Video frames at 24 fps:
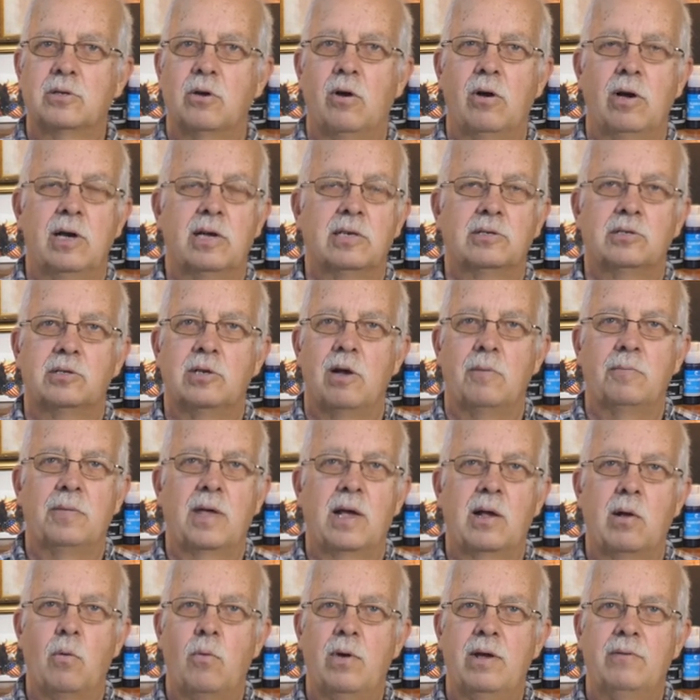So it's
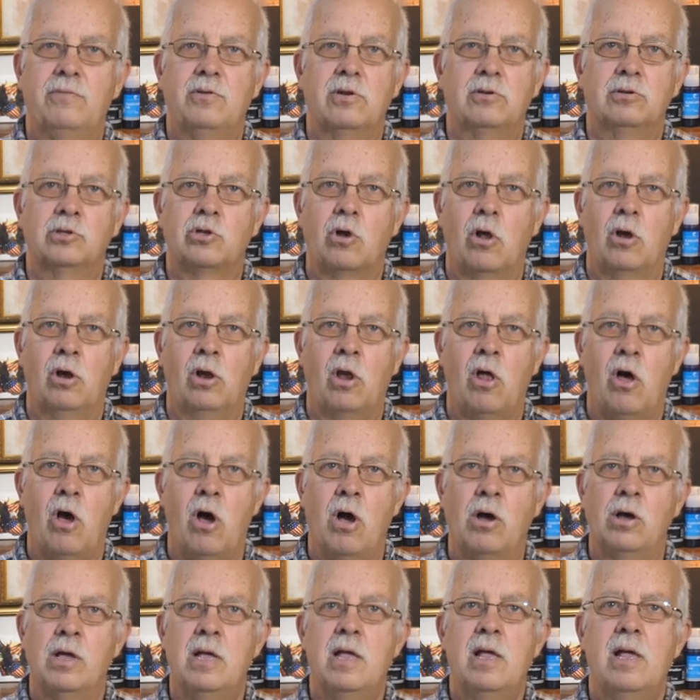something that we've used all
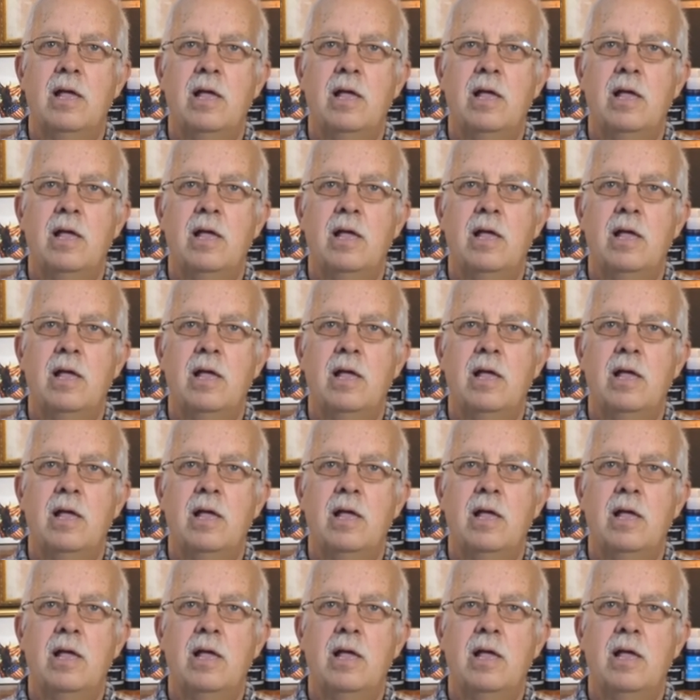along.